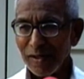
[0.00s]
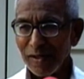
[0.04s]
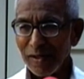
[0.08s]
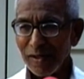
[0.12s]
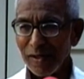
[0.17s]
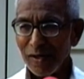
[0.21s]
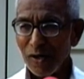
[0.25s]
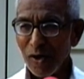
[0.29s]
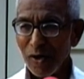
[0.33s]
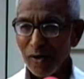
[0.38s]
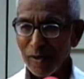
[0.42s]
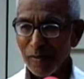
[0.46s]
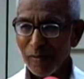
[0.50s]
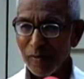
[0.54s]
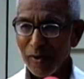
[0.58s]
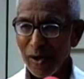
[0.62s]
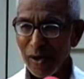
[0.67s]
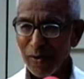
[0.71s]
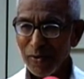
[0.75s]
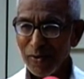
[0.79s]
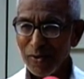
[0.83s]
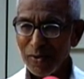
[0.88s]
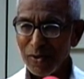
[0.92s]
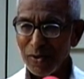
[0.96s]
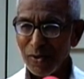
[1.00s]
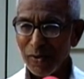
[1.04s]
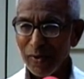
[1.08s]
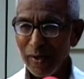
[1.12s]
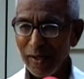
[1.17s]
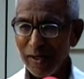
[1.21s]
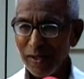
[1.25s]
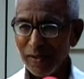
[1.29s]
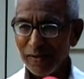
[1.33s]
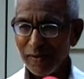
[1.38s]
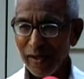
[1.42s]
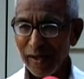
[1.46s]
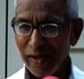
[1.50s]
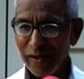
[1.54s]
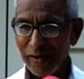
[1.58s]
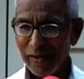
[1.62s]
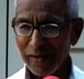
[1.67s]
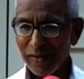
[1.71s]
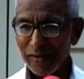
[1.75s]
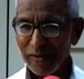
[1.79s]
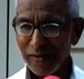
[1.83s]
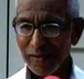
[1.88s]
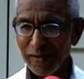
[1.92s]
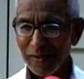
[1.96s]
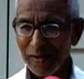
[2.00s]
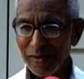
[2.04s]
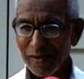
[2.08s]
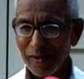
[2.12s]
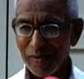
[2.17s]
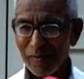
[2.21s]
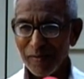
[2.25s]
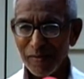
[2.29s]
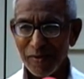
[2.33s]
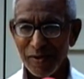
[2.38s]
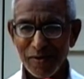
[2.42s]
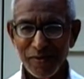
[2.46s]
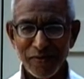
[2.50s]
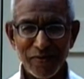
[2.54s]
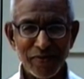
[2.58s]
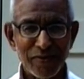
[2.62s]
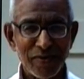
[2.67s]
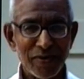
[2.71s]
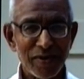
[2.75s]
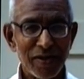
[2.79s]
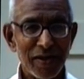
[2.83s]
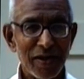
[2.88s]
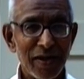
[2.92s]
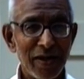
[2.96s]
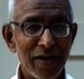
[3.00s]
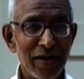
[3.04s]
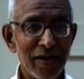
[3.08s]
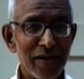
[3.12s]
Not bound to anything, but free.